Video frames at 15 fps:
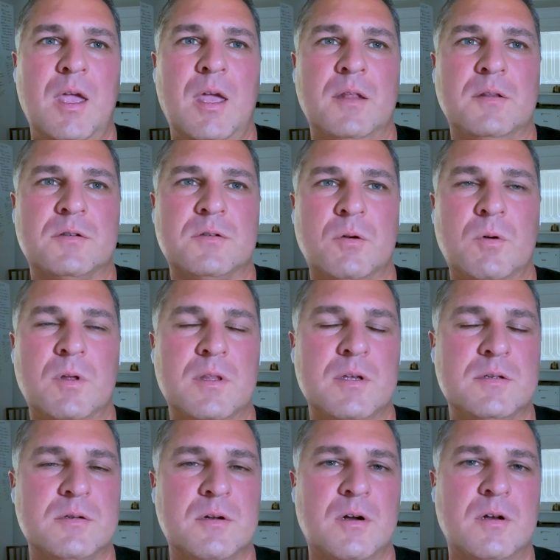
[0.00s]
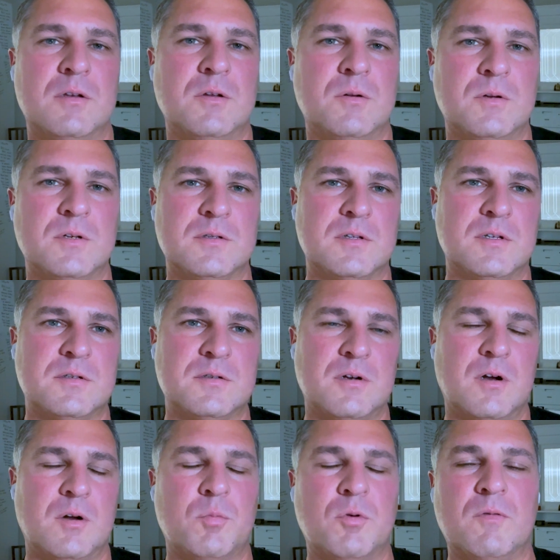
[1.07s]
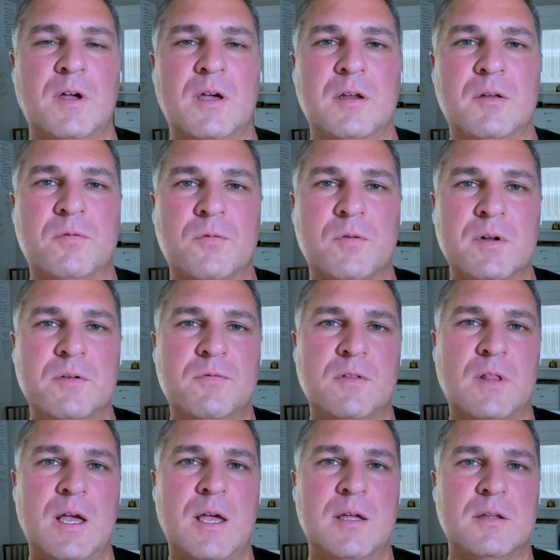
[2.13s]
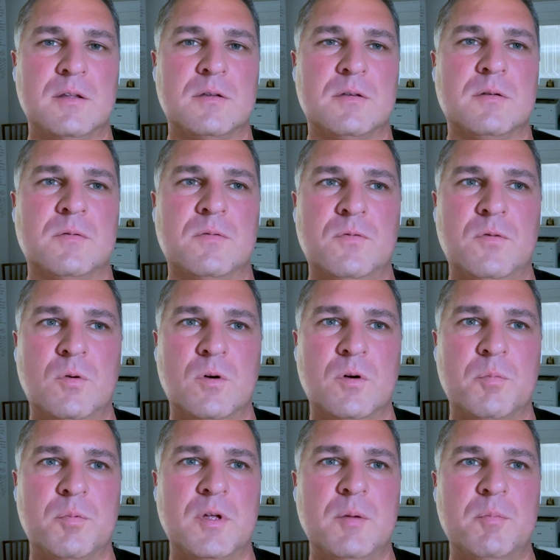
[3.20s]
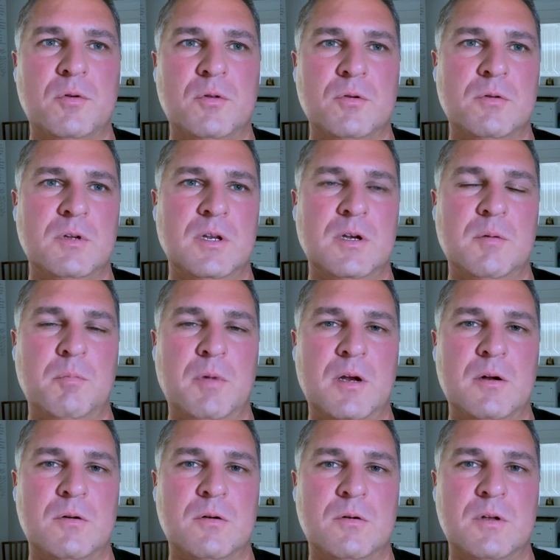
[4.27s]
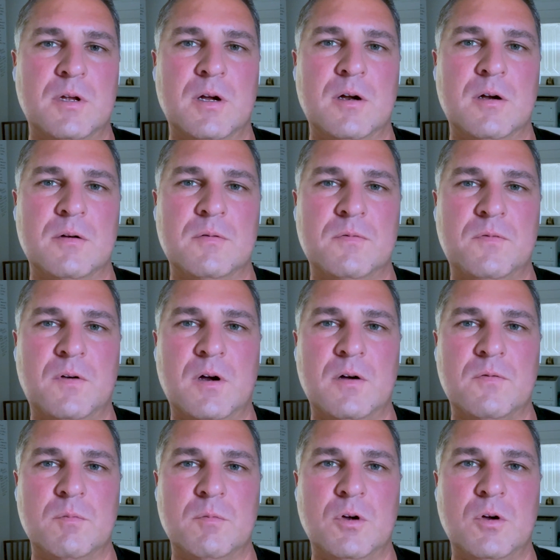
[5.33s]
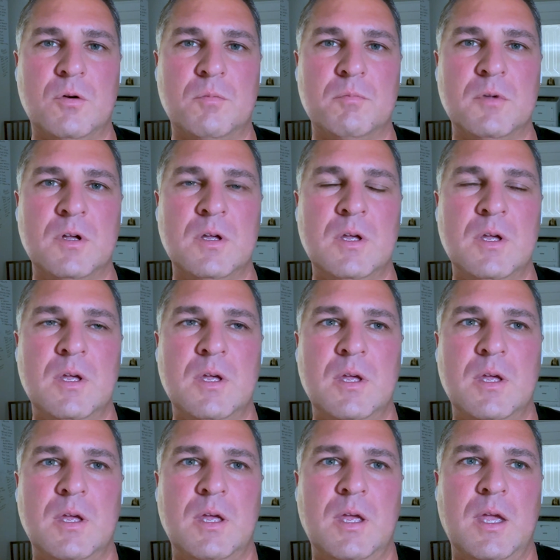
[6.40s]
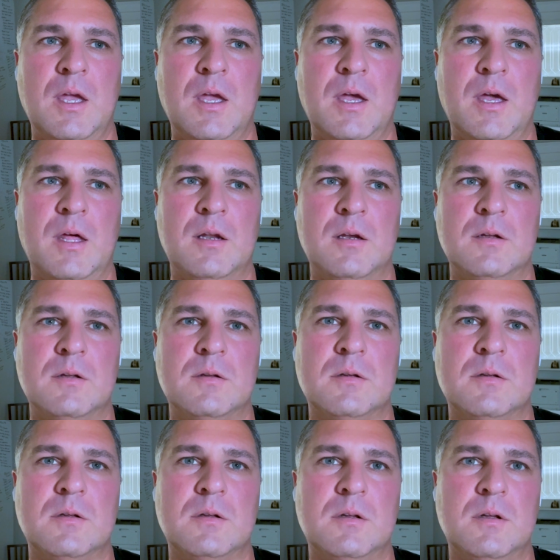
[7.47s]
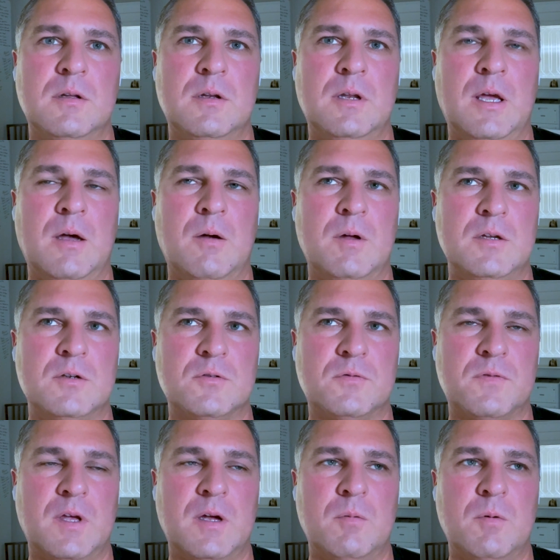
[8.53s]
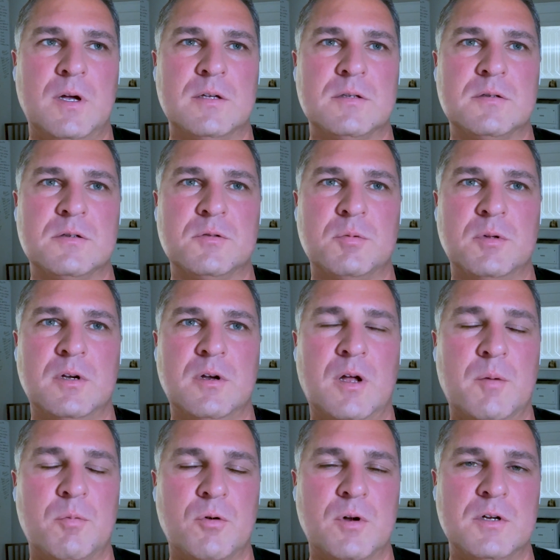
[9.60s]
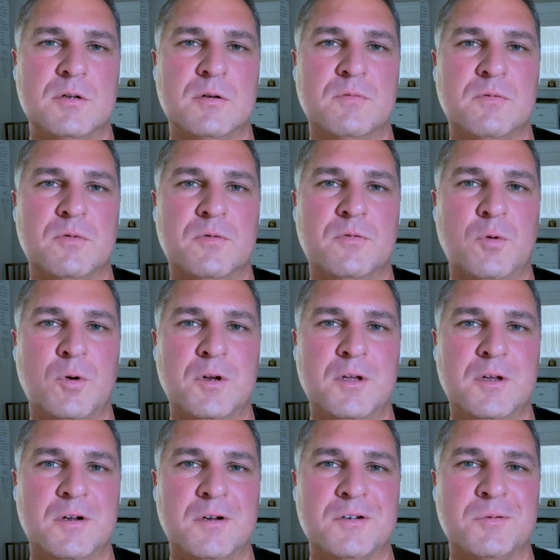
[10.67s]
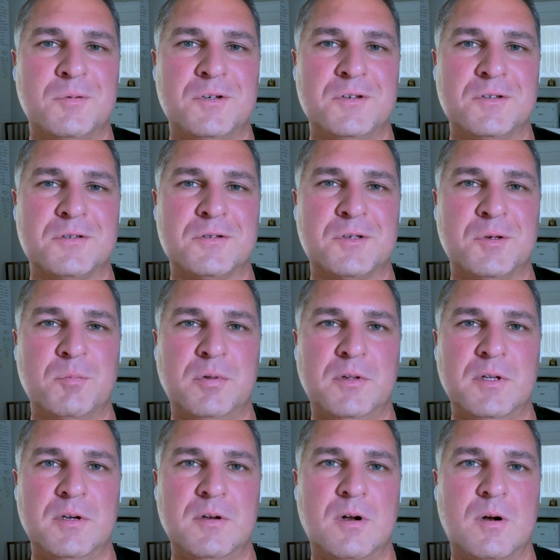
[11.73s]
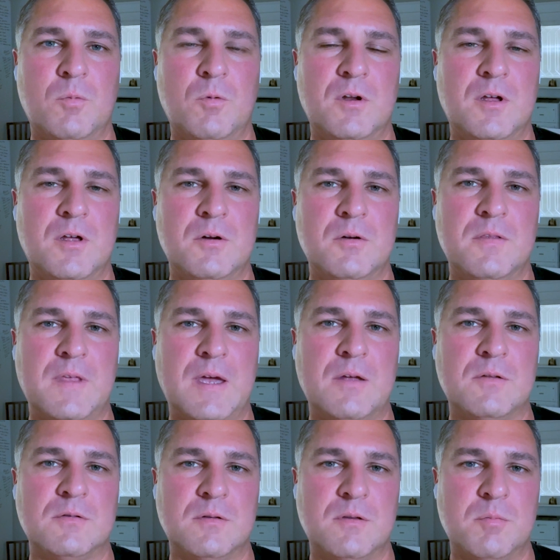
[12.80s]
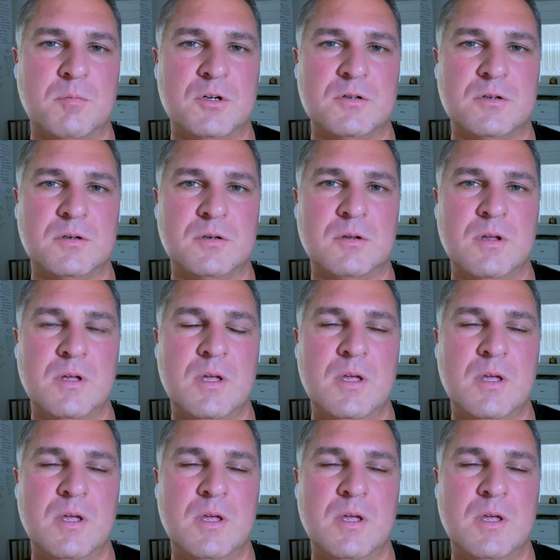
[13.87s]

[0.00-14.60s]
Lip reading: And so what they started doing is they started providing free flights for people who needed medical care far from home. And now Angel Flight West has been in operation for 40 years. We just completed our 100,000th mission.